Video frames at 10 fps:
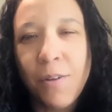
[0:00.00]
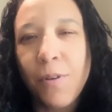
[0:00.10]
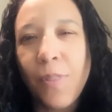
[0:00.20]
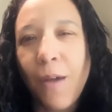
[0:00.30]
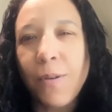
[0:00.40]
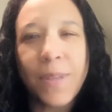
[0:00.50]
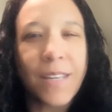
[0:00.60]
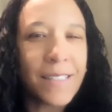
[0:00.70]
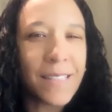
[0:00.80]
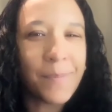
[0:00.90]
Well, that would be an
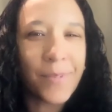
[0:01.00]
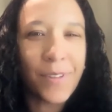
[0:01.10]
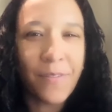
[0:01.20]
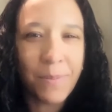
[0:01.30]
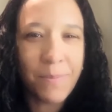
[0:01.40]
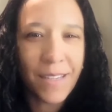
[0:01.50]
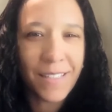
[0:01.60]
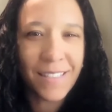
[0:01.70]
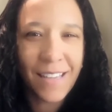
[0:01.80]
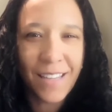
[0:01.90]
example of a
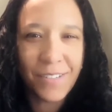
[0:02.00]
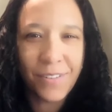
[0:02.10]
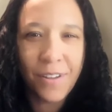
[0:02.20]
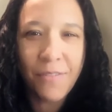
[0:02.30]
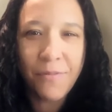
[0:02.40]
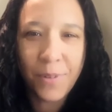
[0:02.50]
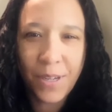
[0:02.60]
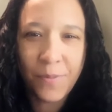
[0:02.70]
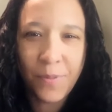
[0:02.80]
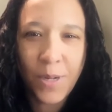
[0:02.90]
mixed schedule of
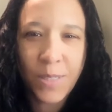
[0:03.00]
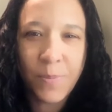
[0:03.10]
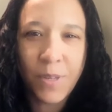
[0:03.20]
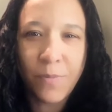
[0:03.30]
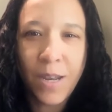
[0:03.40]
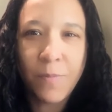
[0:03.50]
reinforcement, right?